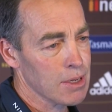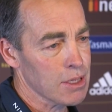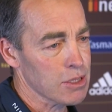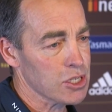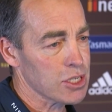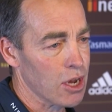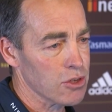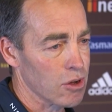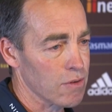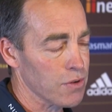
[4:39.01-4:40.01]
the list
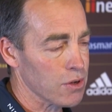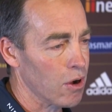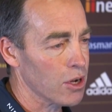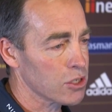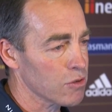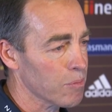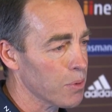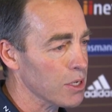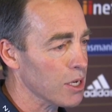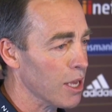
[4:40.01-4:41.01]
goes on, for guys who have
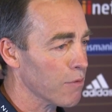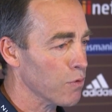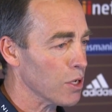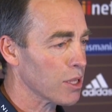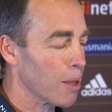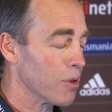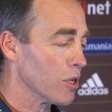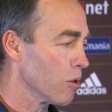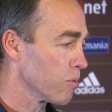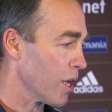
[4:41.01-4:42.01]
been at our footy club and
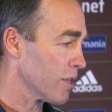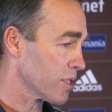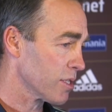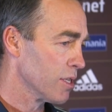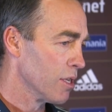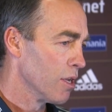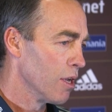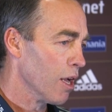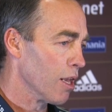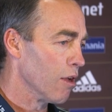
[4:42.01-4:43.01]
helped us
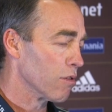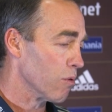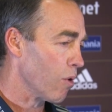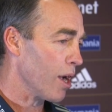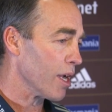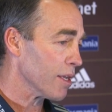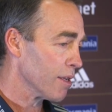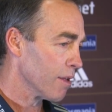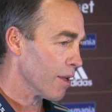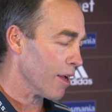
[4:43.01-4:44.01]
along the way,
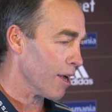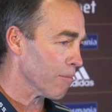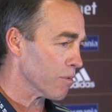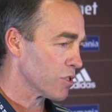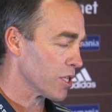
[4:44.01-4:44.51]
and